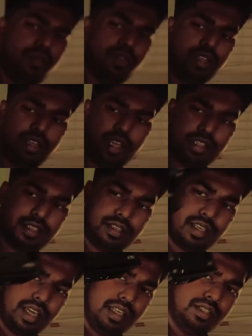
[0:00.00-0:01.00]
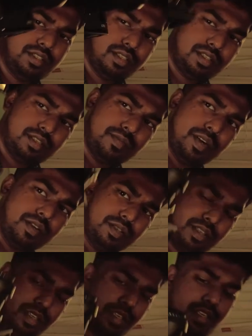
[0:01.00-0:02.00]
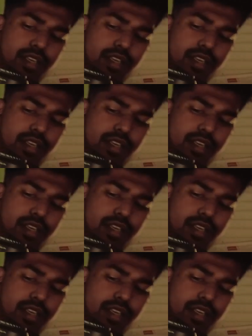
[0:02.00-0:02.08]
Really like this cage system, honestly.